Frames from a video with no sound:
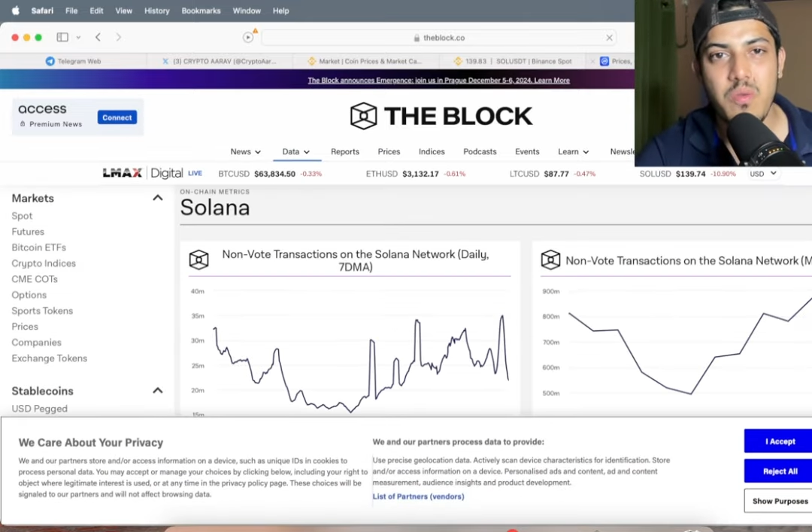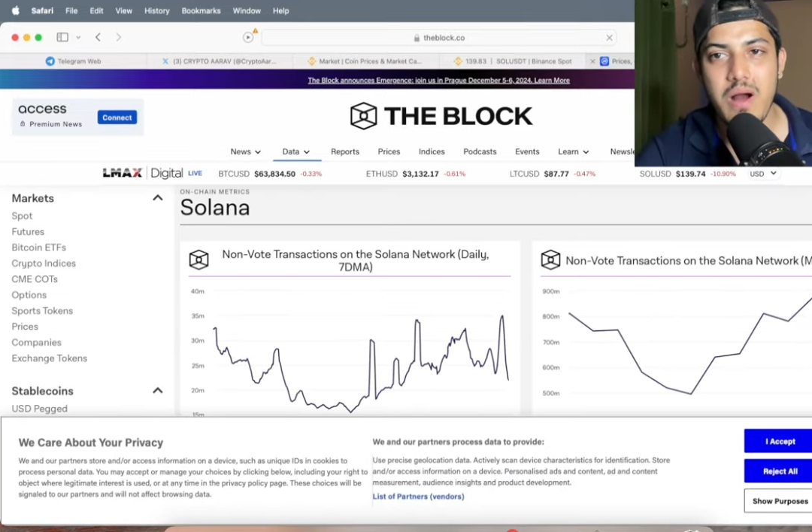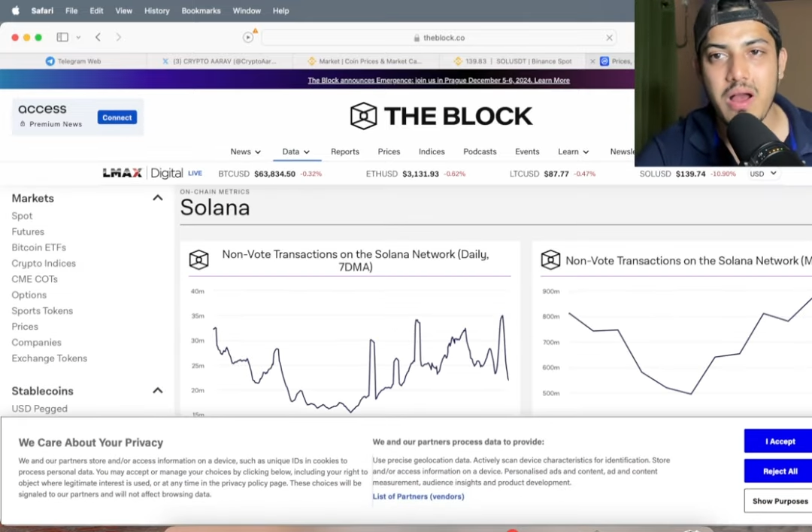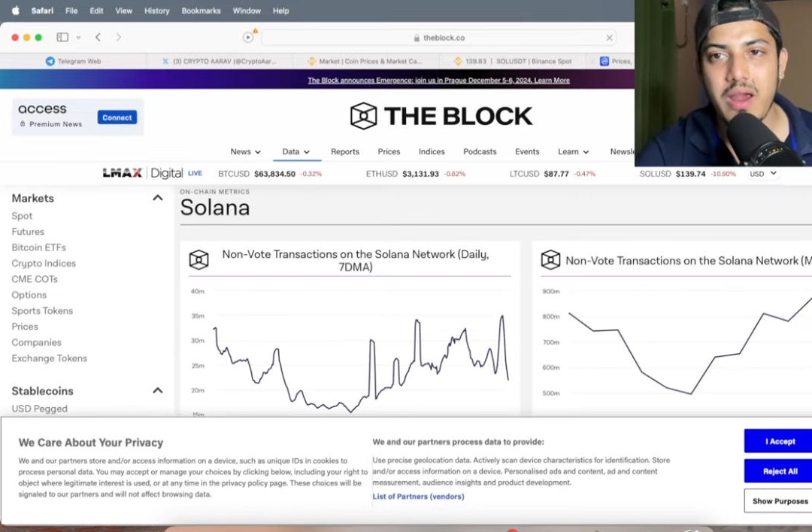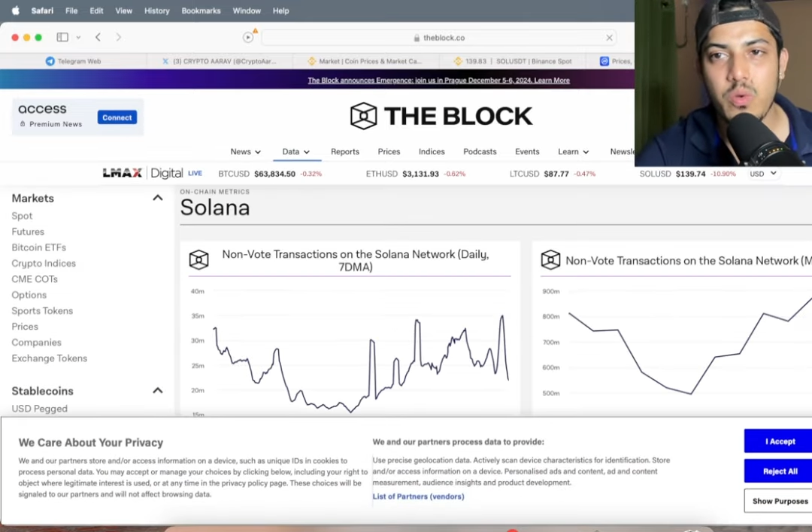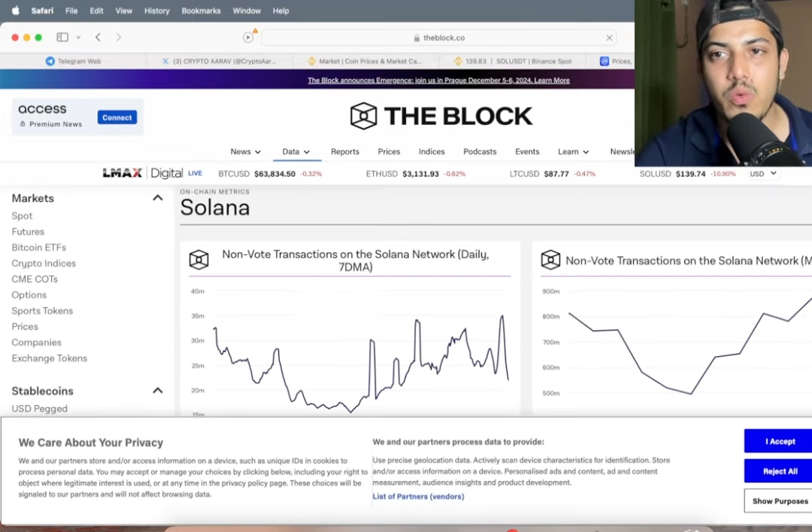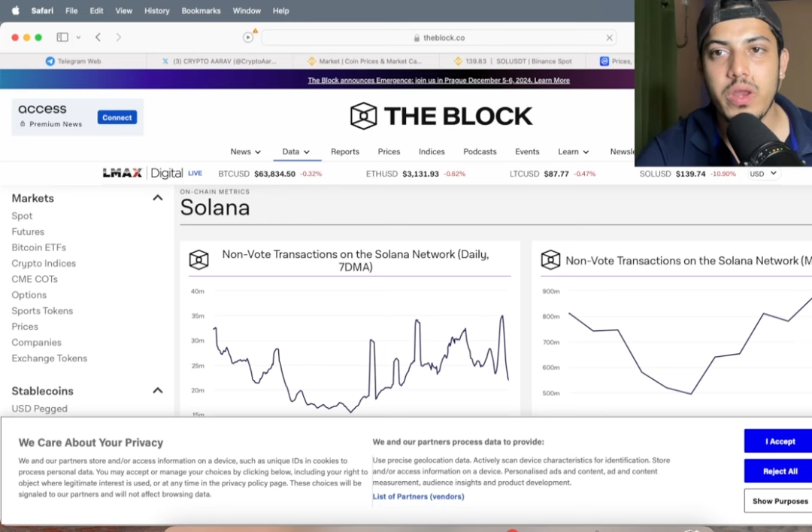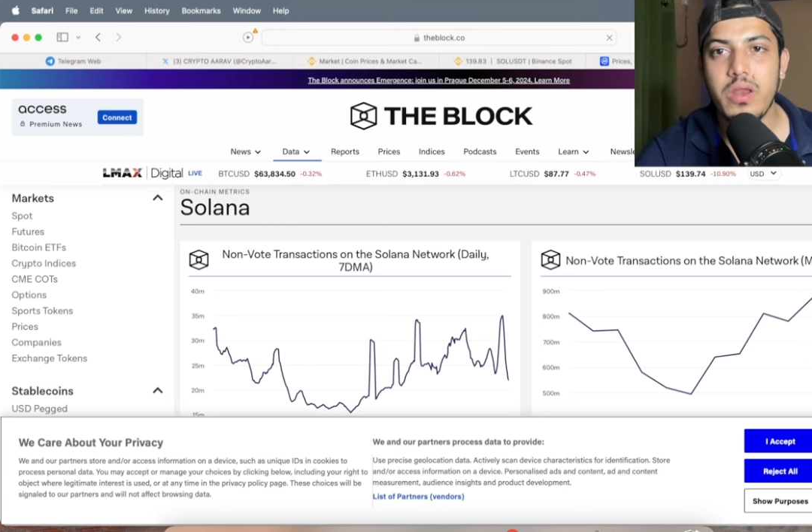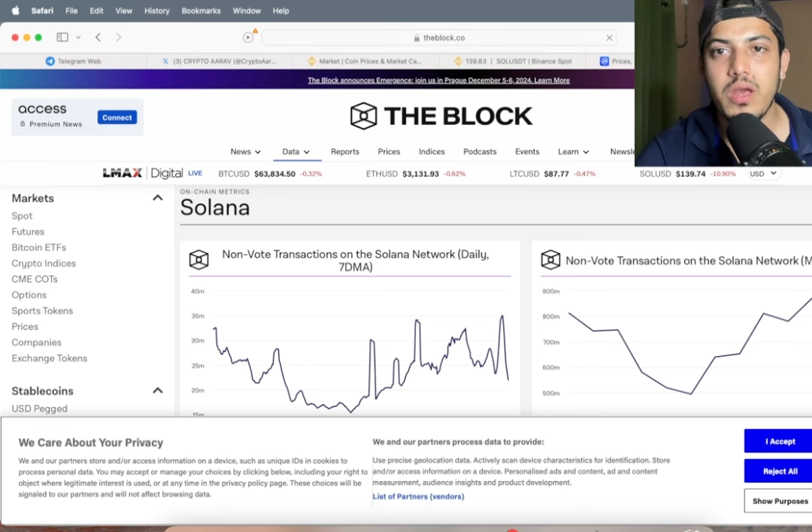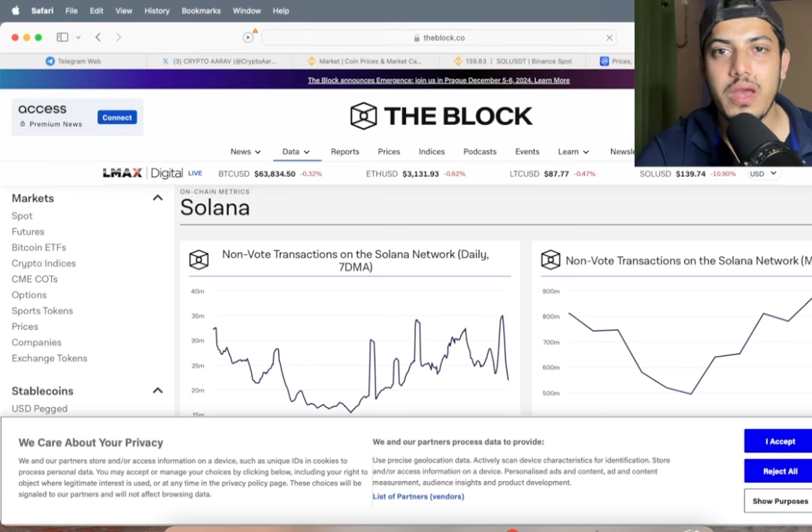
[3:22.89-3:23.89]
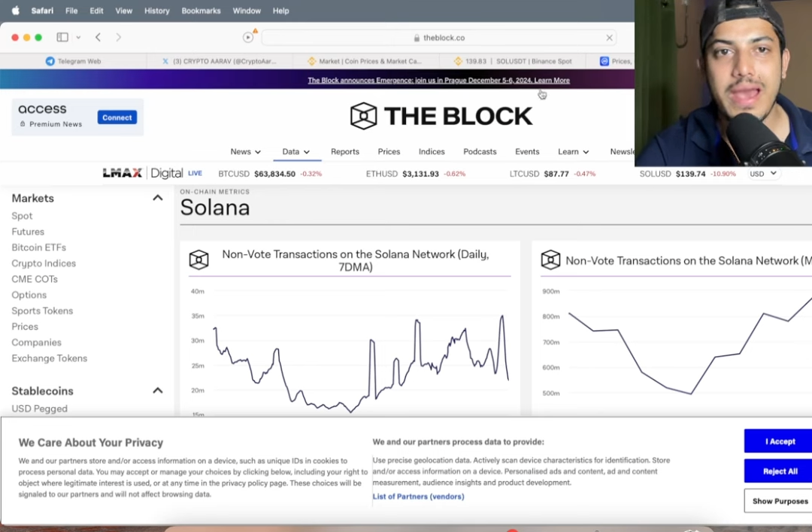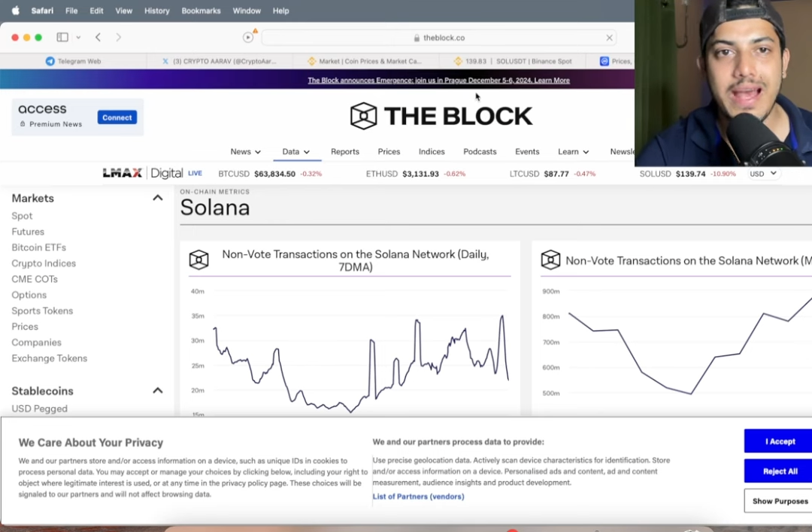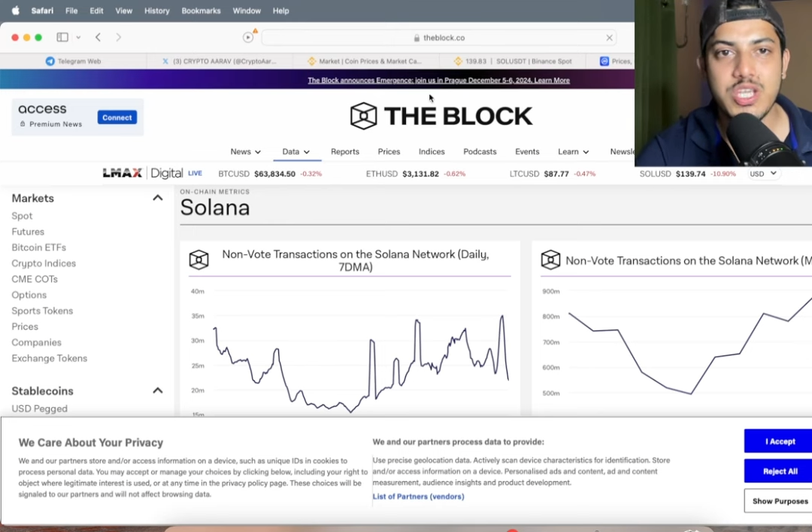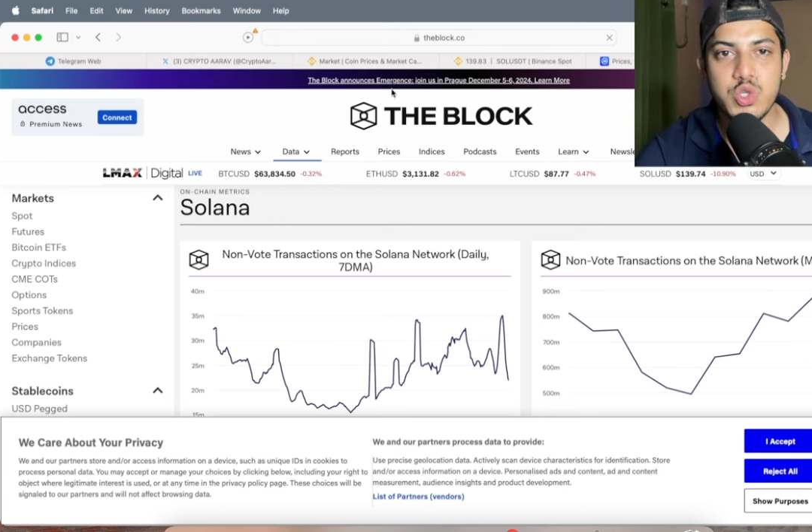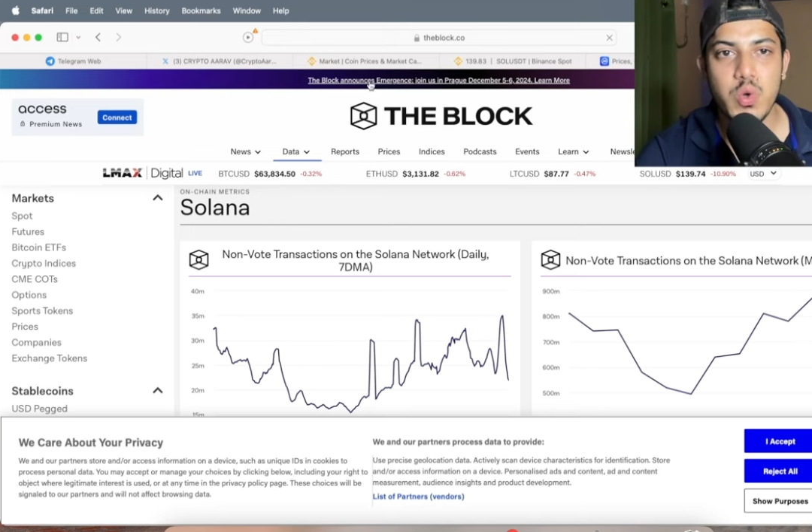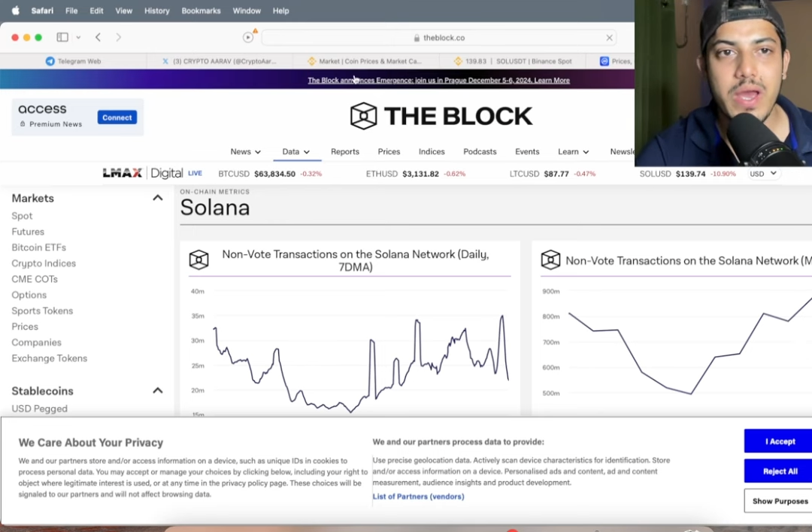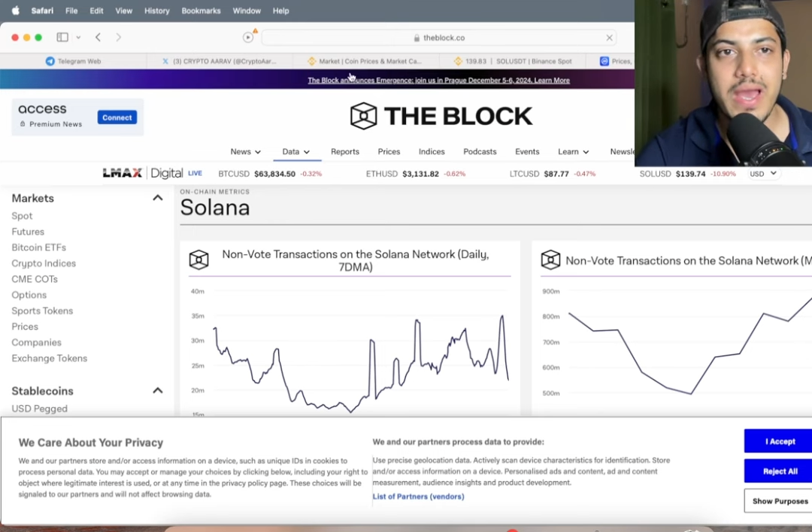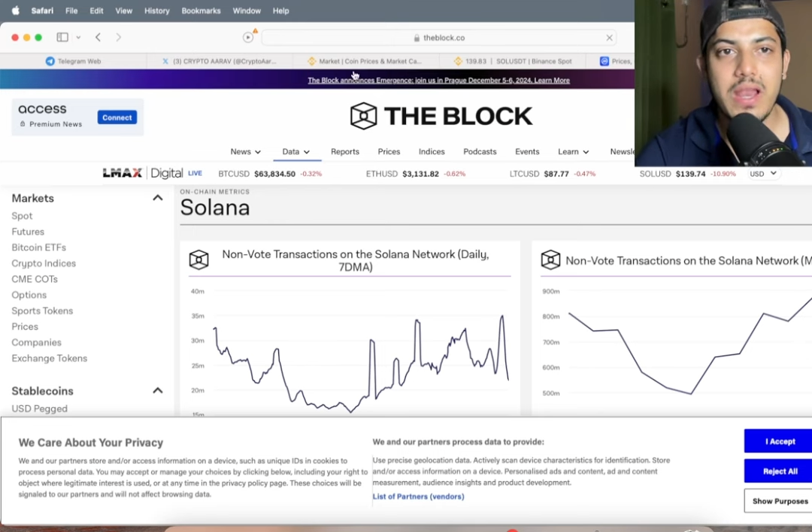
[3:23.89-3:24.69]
market when sol